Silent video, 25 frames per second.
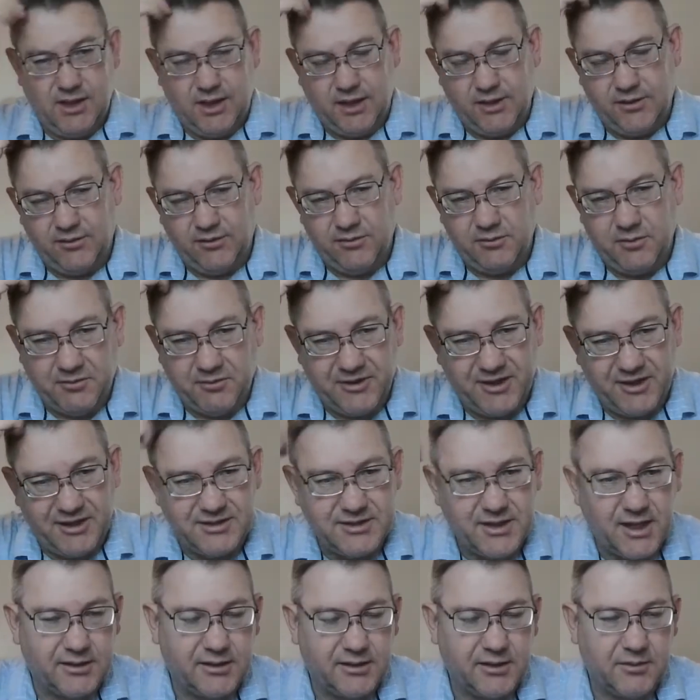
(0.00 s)
I don't remember the
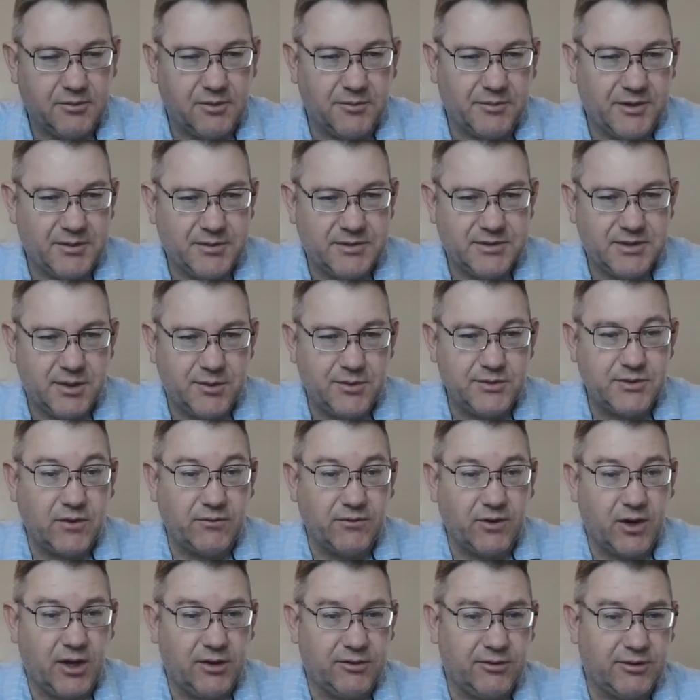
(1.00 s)
exact number, but it was
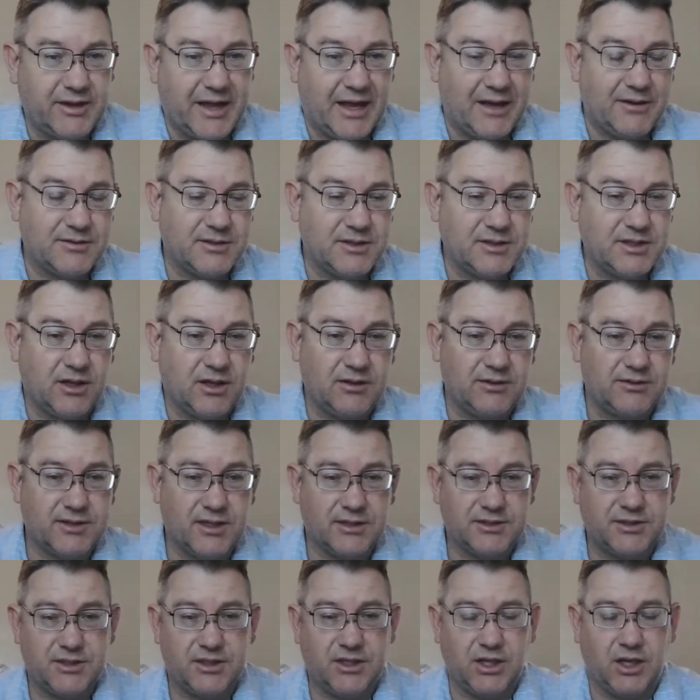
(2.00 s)
over $100,000
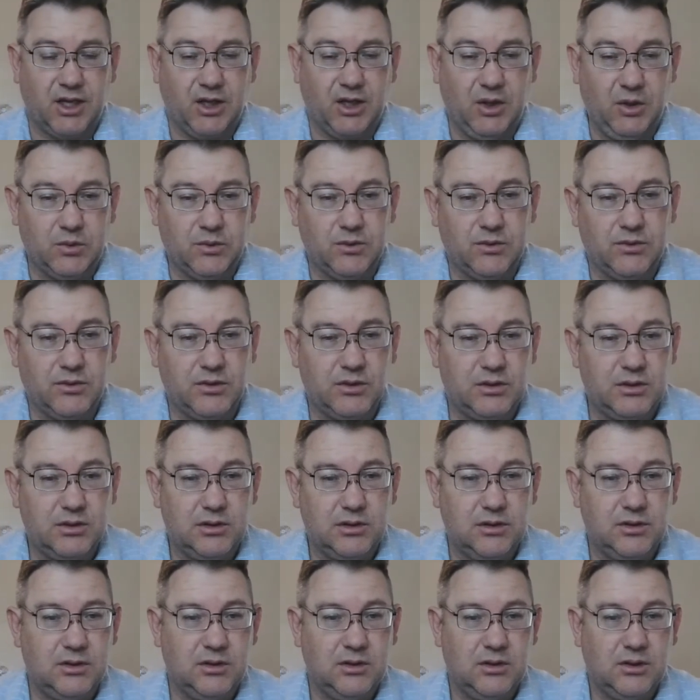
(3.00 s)
that she owed.
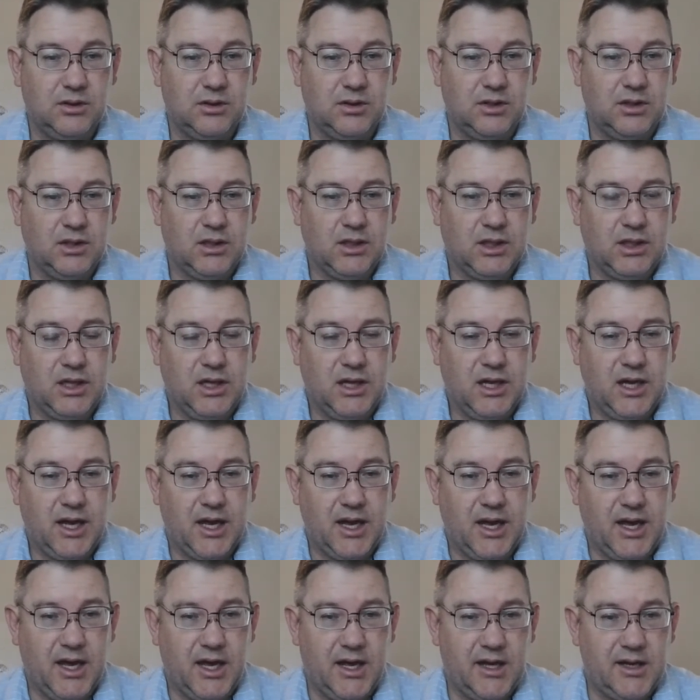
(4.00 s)

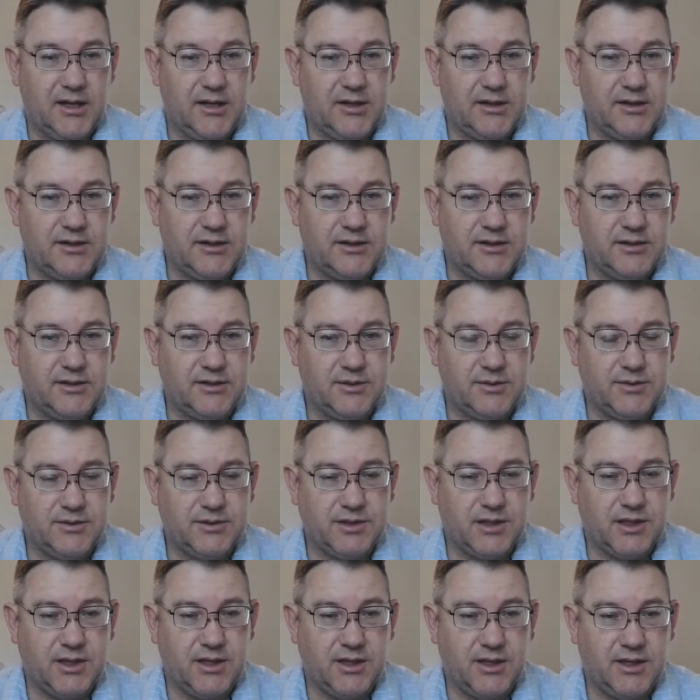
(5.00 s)
And she
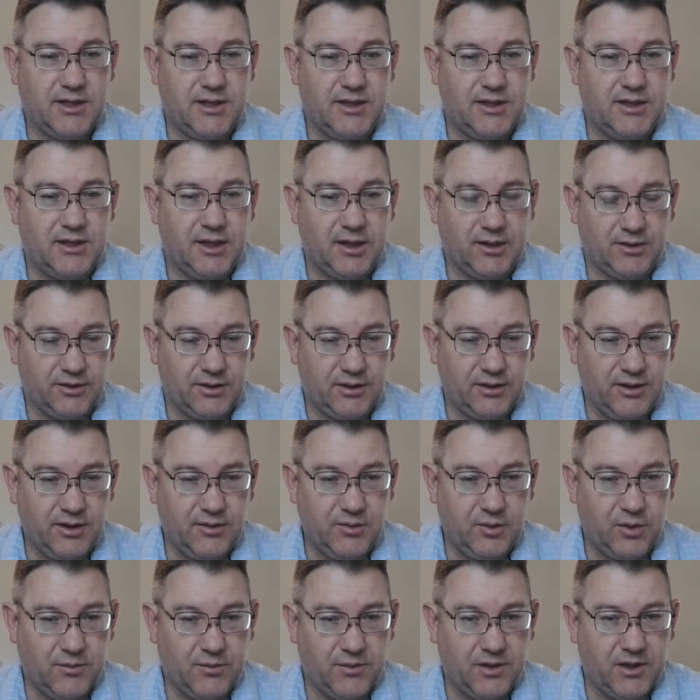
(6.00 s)
was an elderly
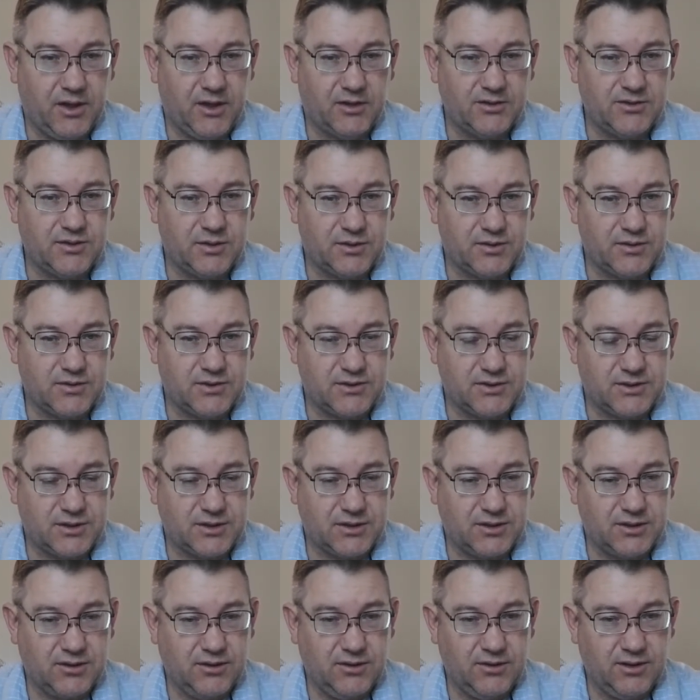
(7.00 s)
woman on Social
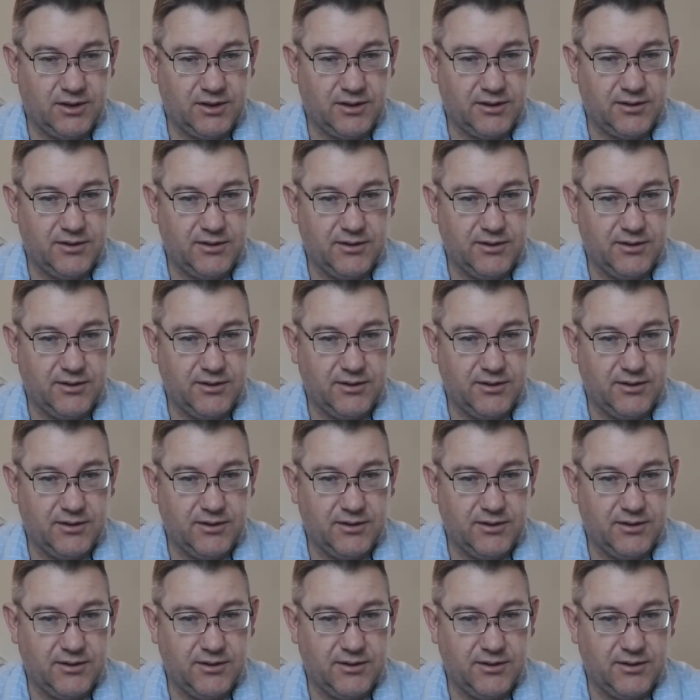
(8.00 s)
Security.